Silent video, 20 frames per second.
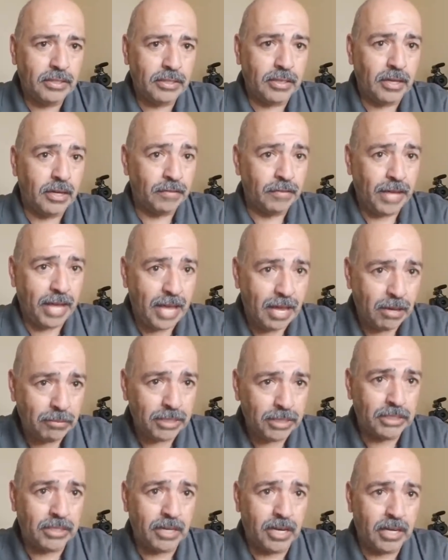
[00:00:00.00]
of
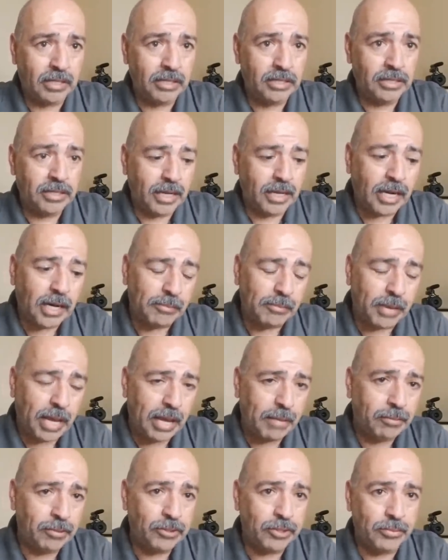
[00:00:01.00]
Amazon, and I'm
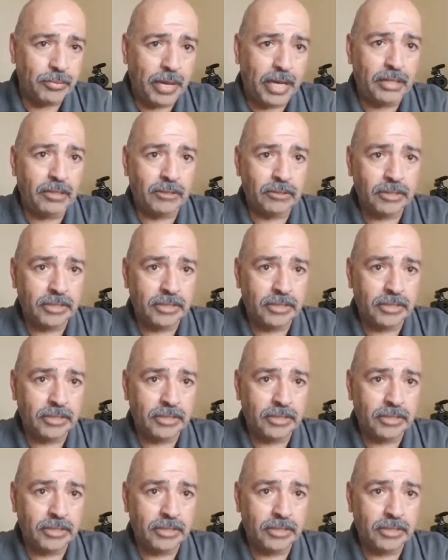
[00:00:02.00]
able to make those